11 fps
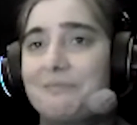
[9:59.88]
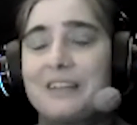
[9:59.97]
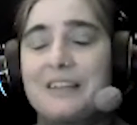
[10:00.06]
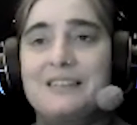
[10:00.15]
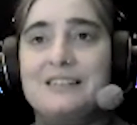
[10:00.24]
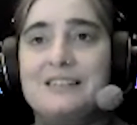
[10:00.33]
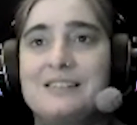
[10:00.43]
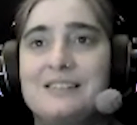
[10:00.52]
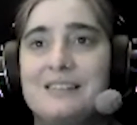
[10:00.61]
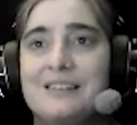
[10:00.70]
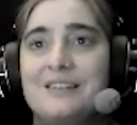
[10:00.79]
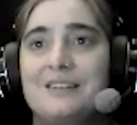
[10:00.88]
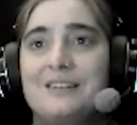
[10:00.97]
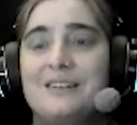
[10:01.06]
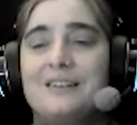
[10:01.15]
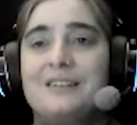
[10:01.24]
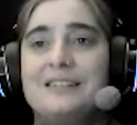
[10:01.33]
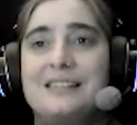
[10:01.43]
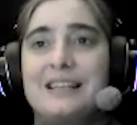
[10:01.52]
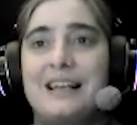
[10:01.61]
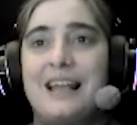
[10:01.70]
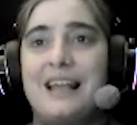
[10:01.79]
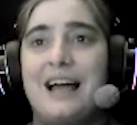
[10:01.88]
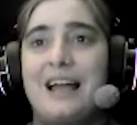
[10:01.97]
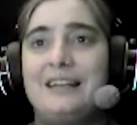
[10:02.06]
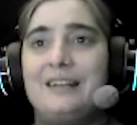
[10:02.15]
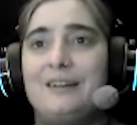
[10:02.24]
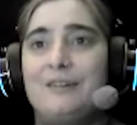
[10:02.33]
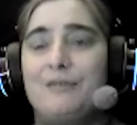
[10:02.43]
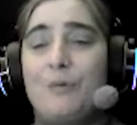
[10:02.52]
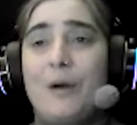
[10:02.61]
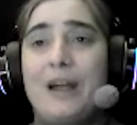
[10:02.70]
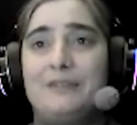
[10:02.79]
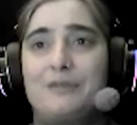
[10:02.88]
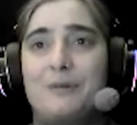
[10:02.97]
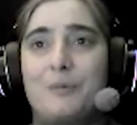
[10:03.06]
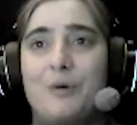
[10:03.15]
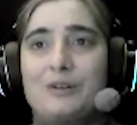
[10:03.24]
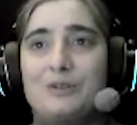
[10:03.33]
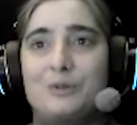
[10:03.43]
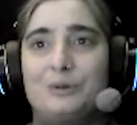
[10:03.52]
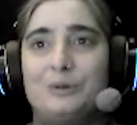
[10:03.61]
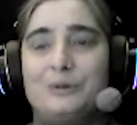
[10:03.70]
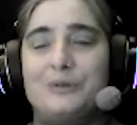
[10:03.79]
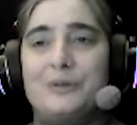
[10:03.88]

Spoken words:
this sliding of weight from one shoulder to